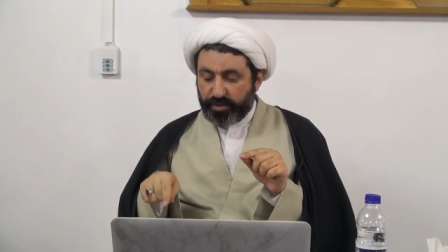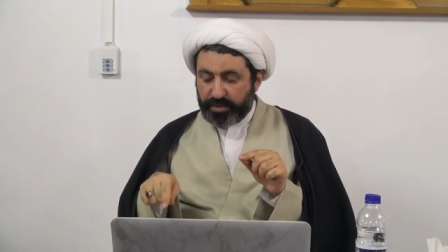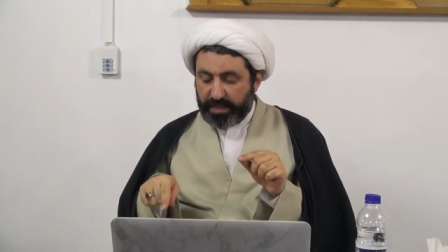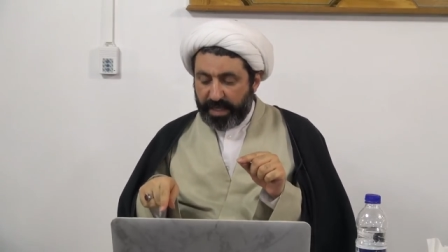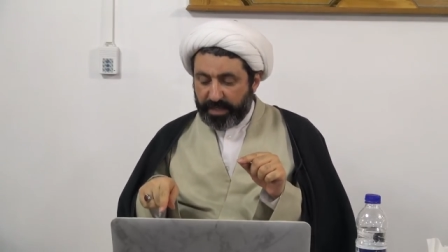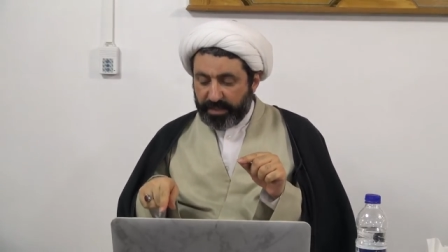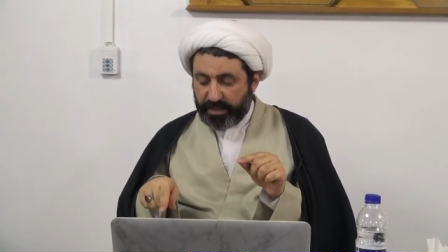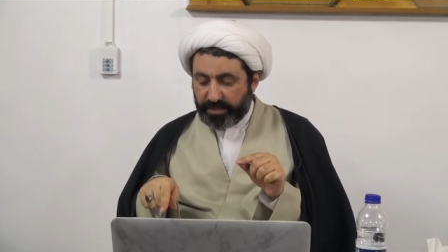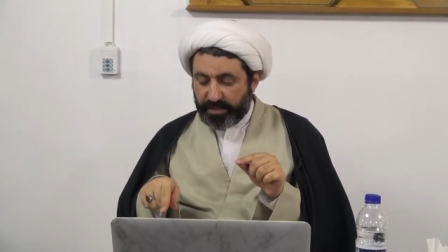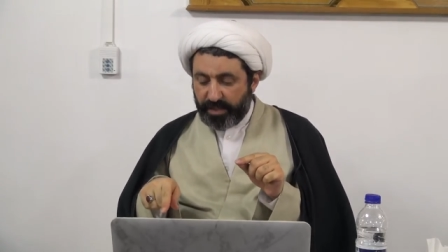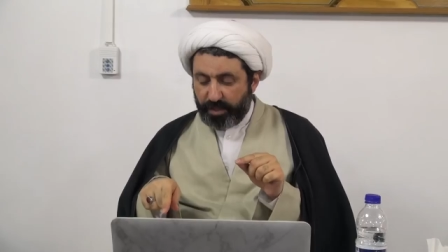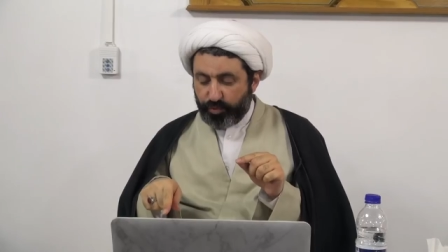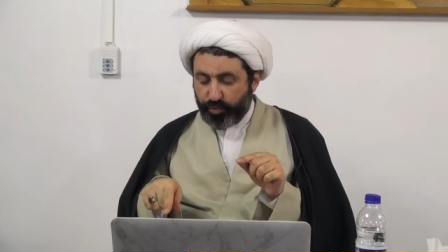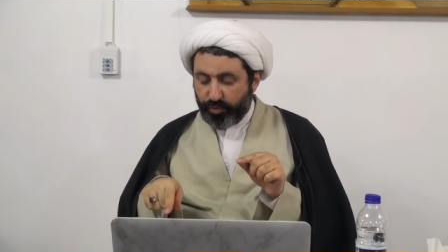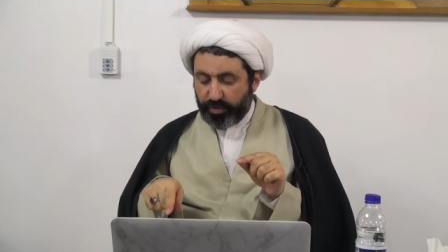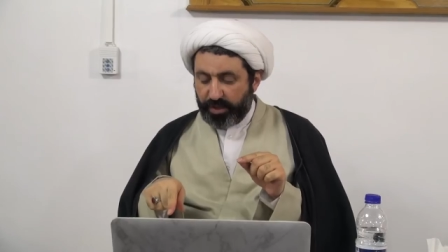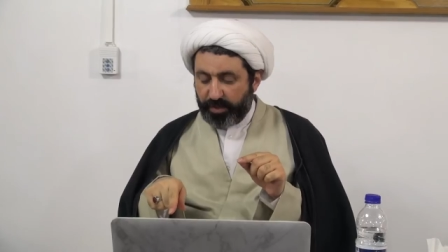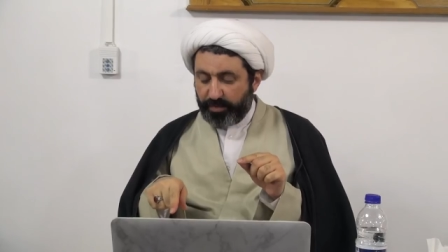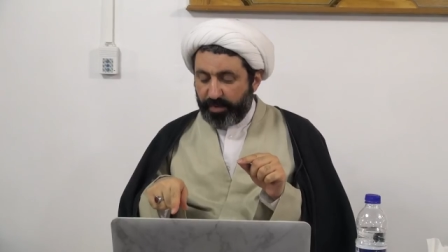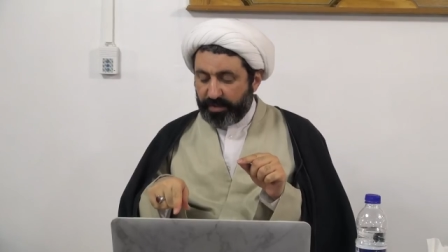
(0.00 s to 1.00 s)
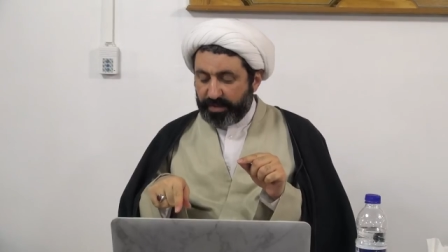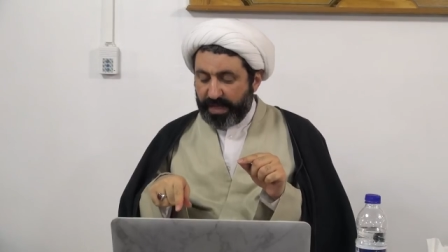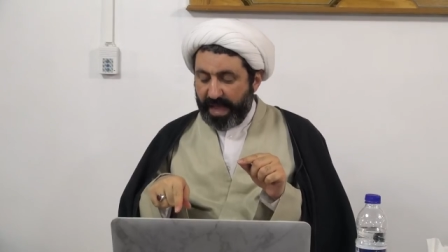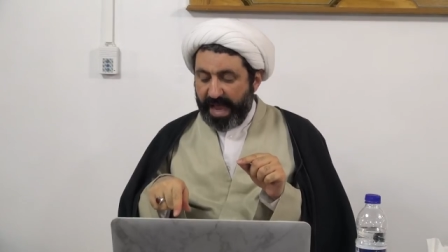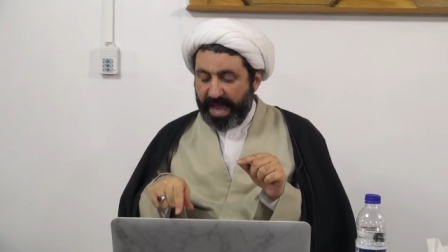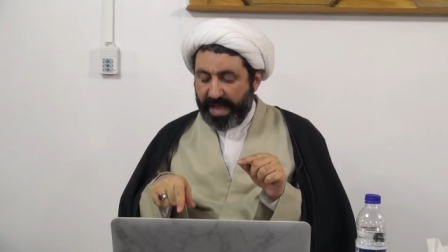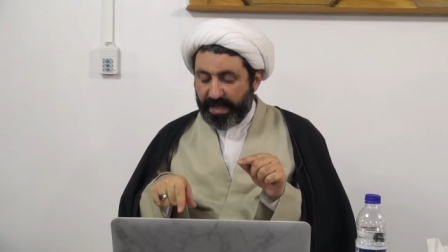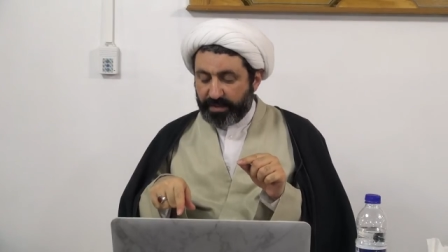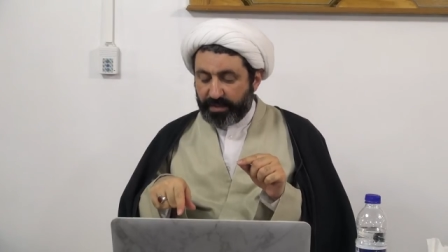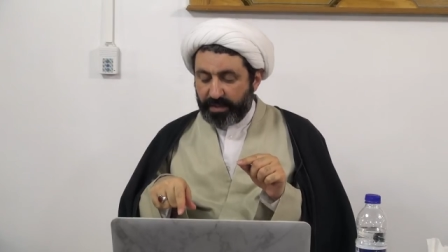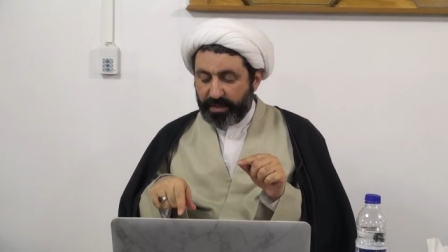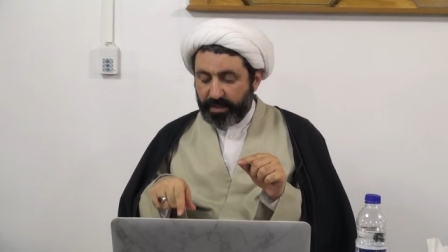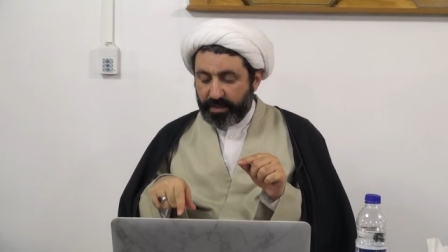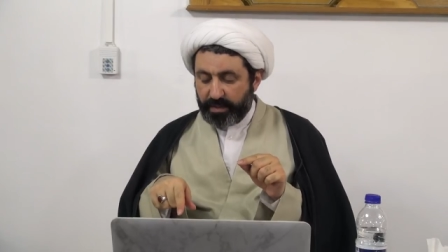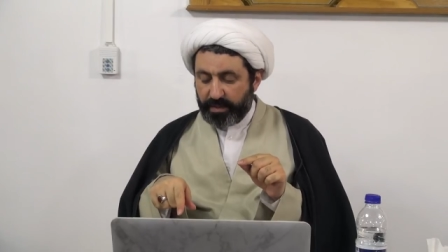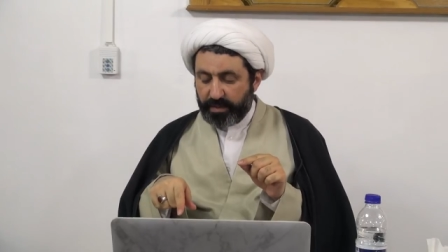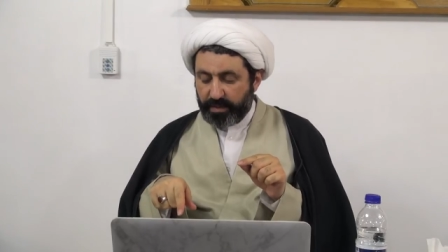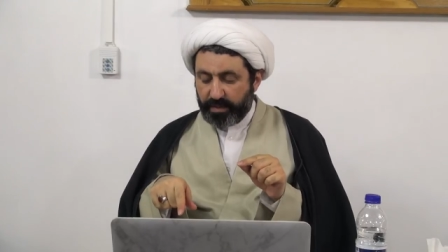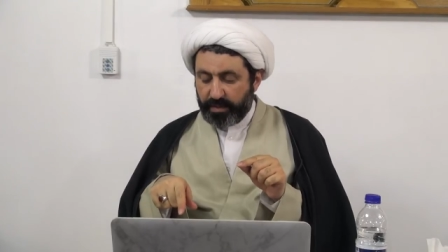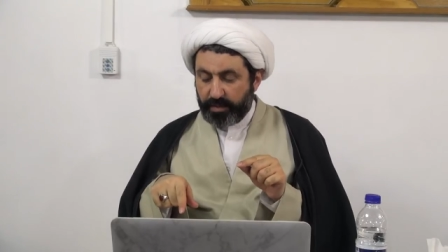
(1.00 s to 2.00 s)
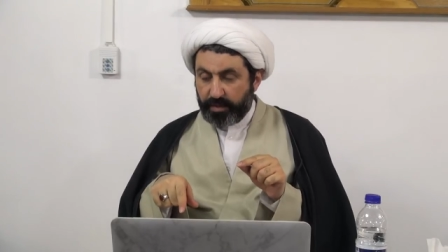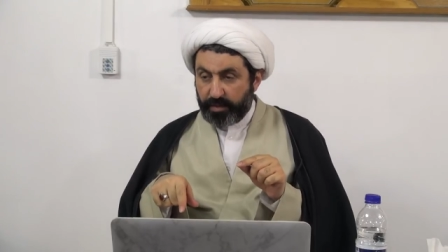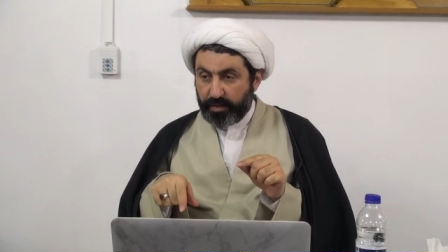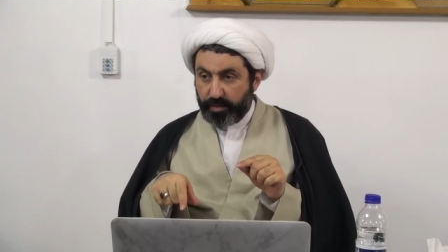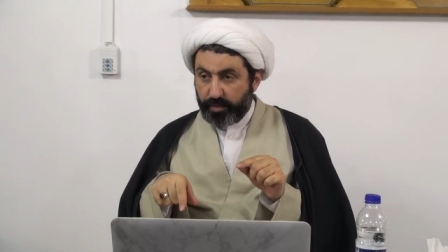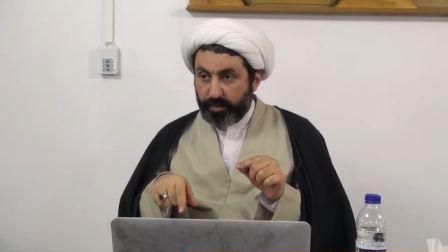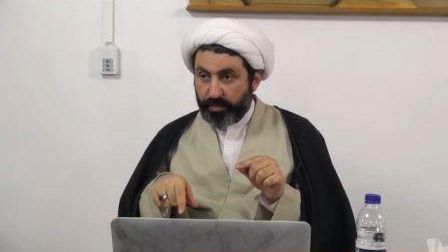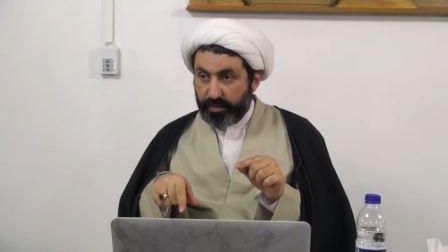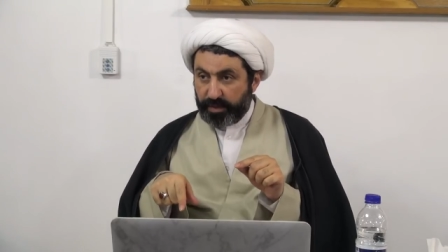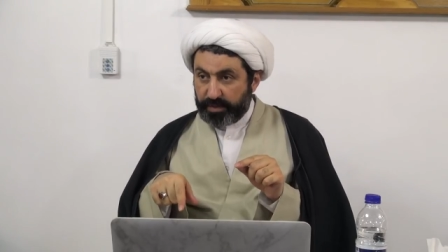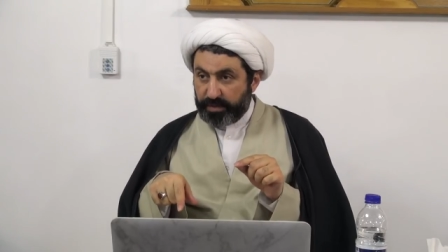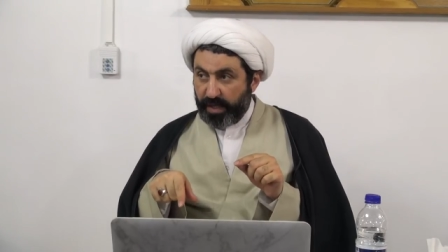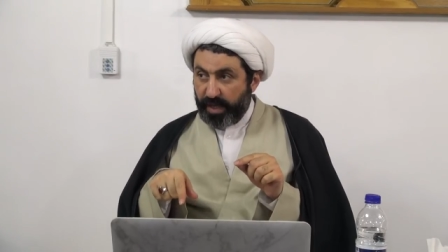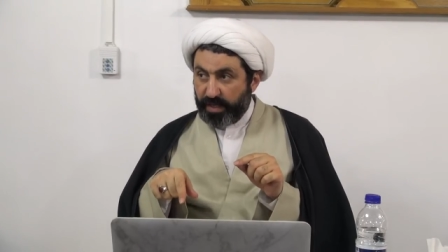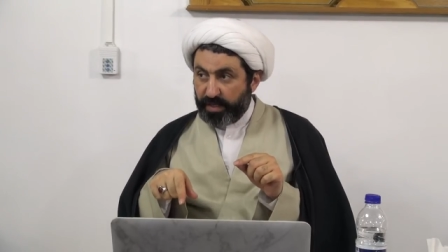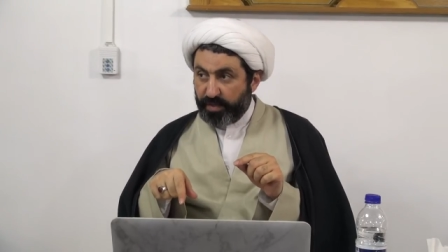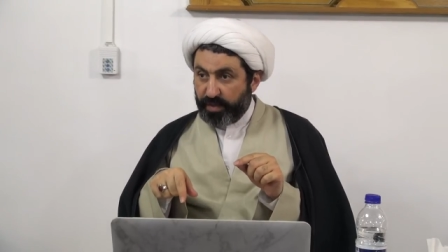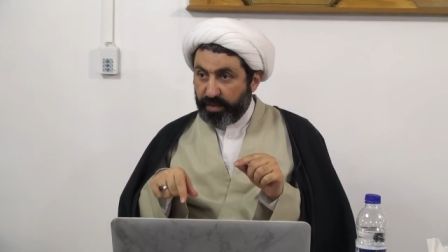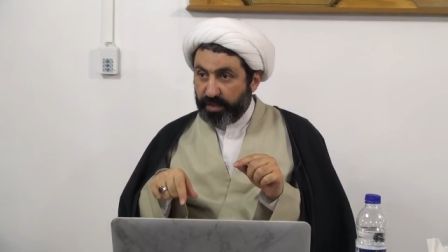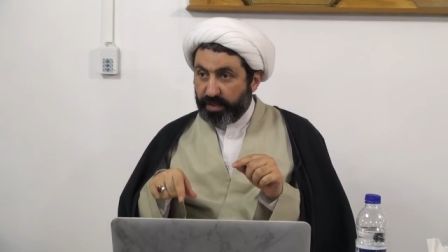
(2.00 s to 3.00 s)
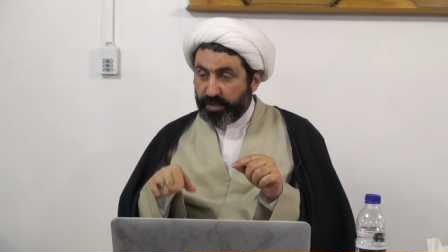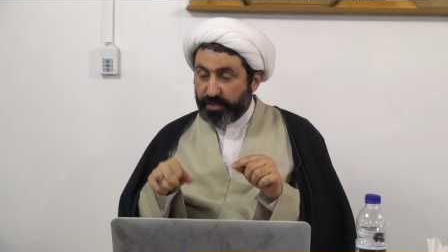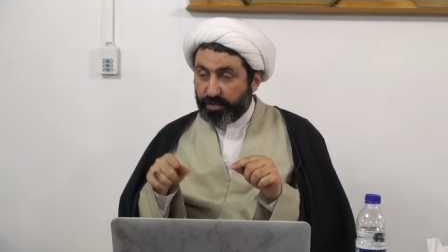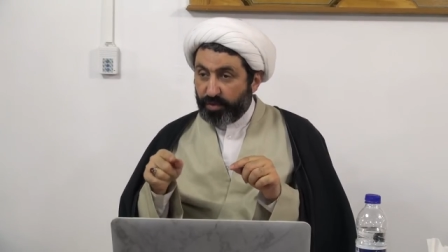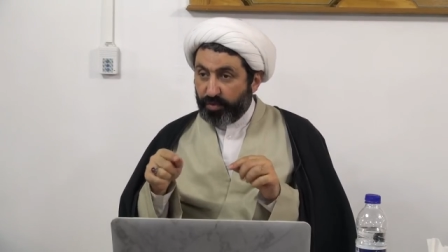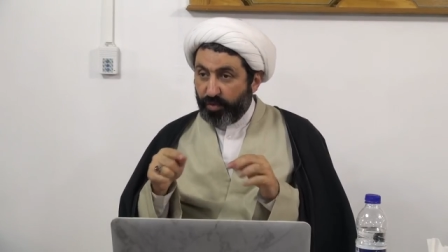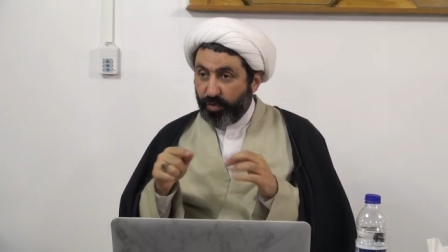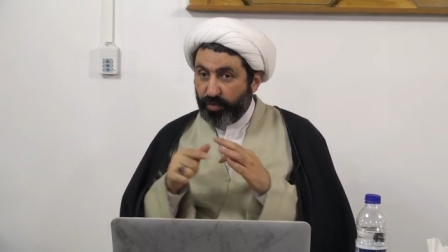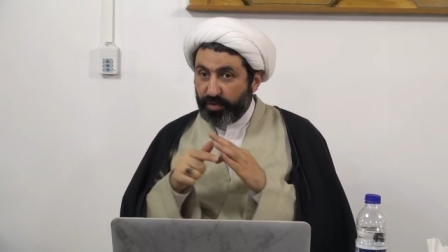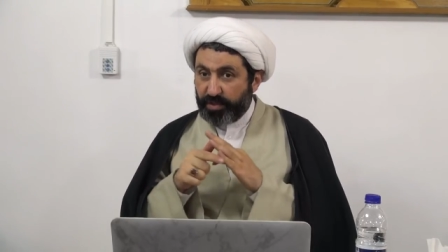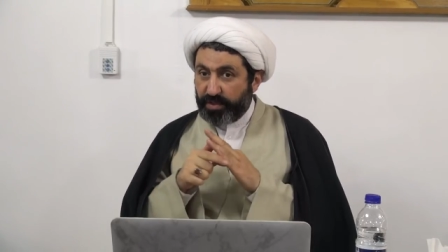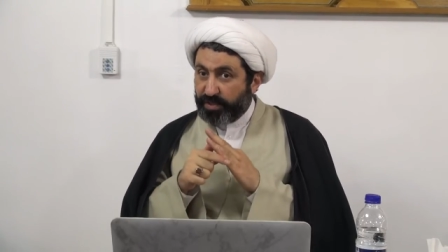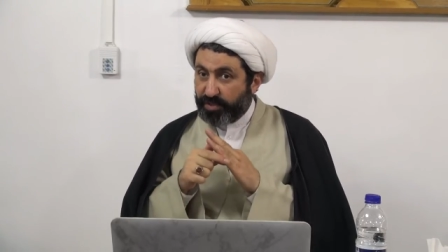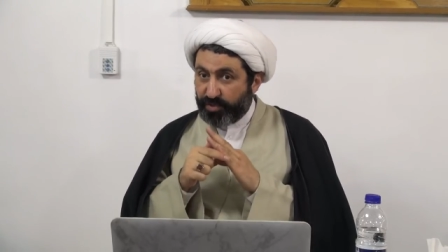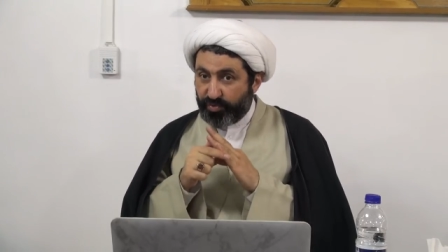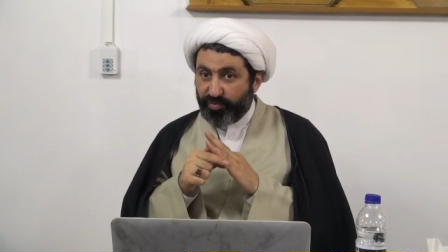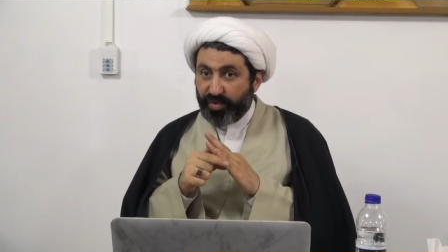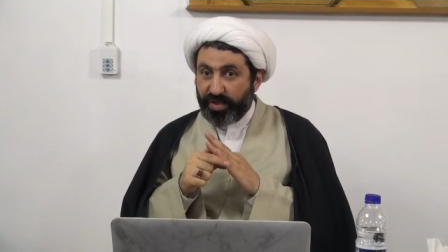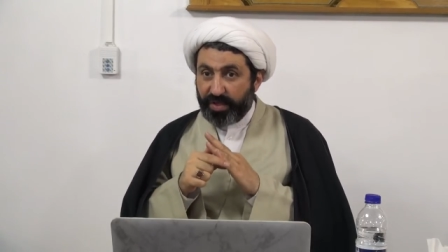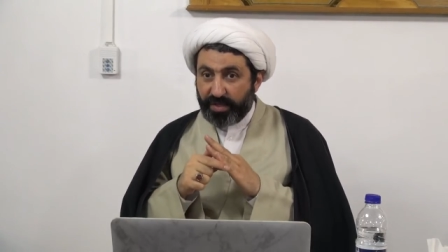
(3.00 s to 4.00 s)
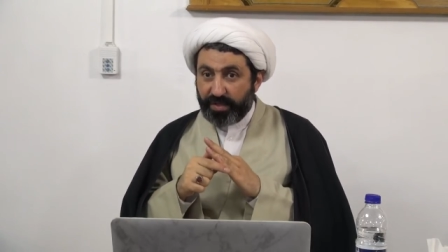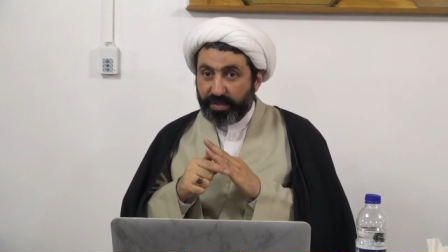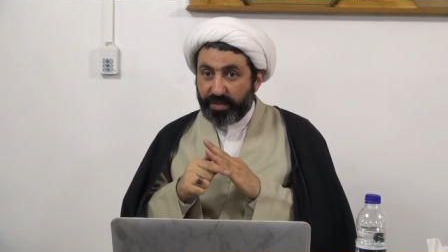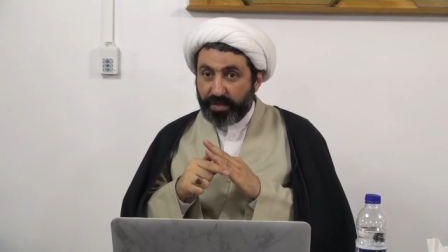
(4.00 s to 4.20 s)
Mutahhari is not talking about adl, but I think it's all these three.